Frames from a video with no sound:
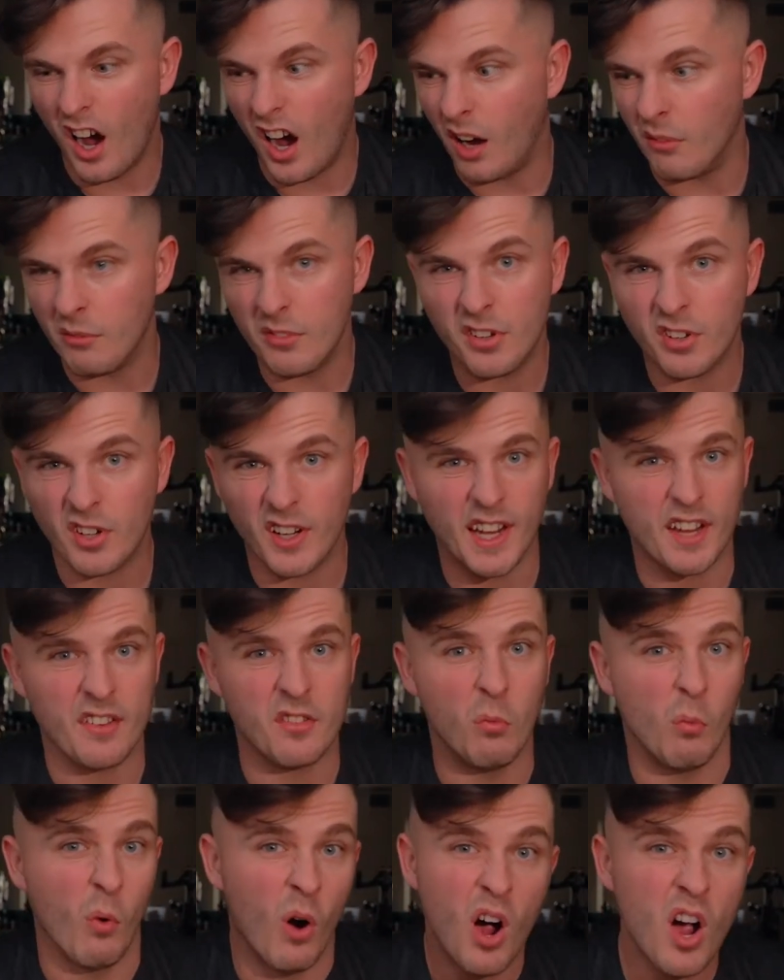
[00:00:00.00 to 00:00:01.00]
I'm just gonna get
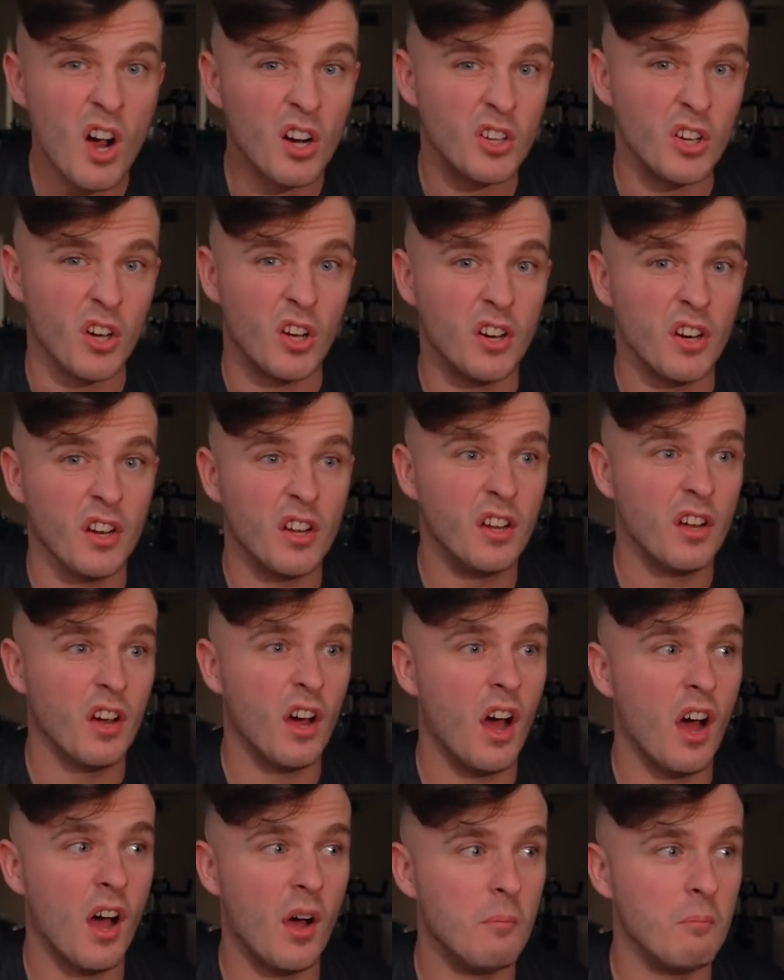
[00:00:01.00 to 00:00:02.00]
some work done.
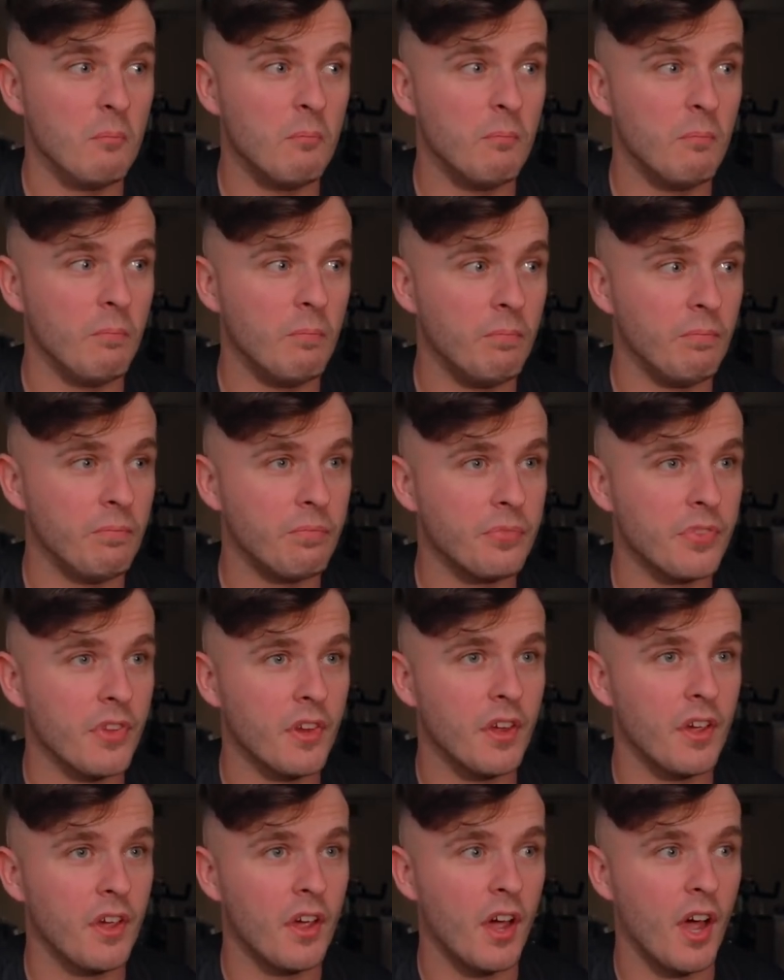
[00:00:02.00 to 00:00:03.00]
And
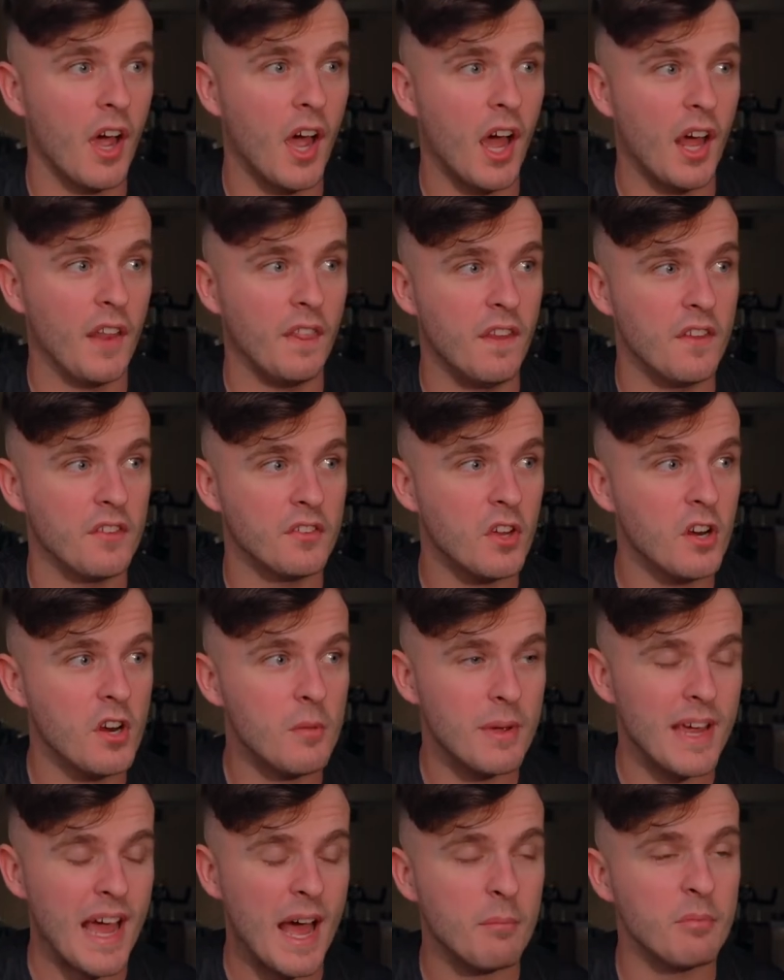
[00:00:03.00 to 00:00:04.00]
there's gonna
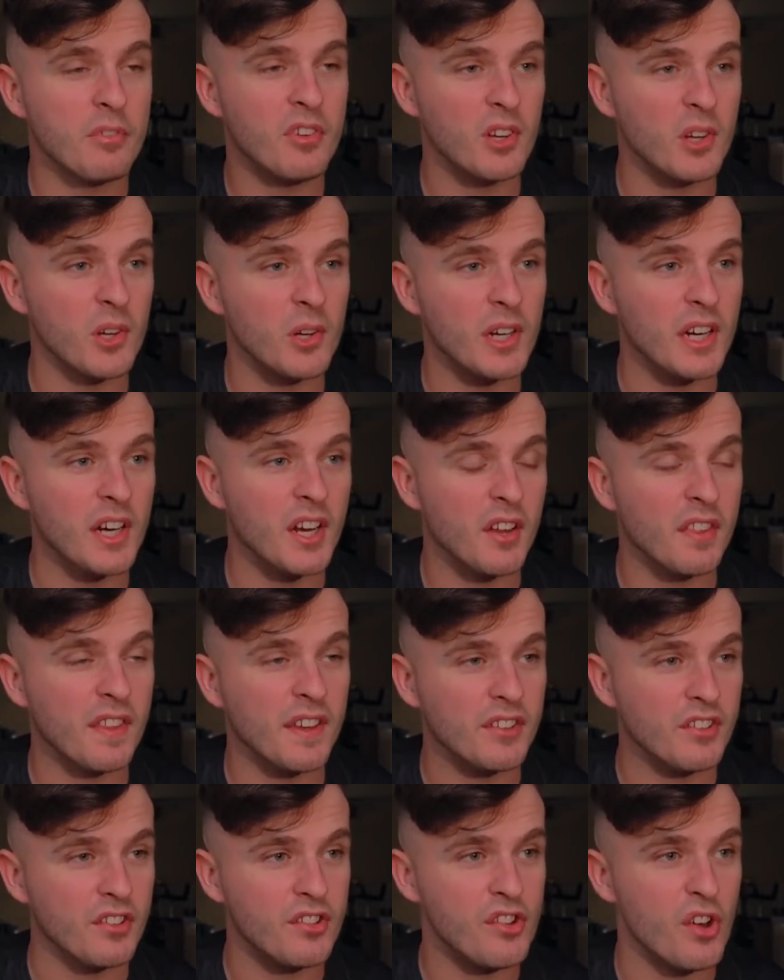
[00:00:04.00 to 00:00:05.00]
be absolutely
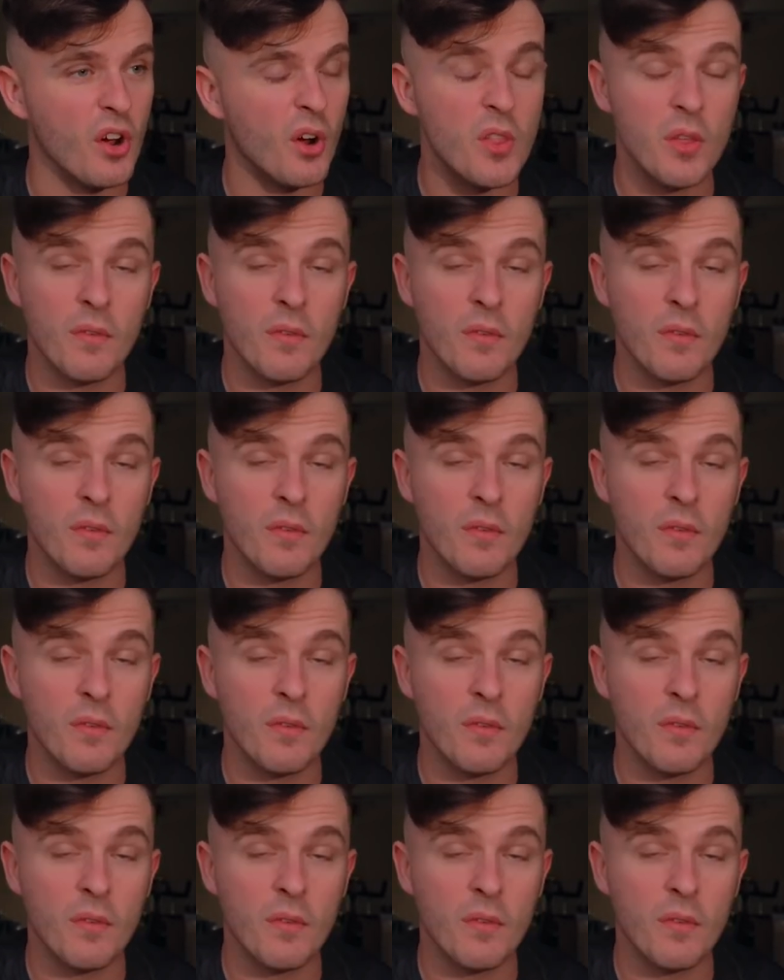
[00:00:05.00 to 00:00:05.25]
nothing to show.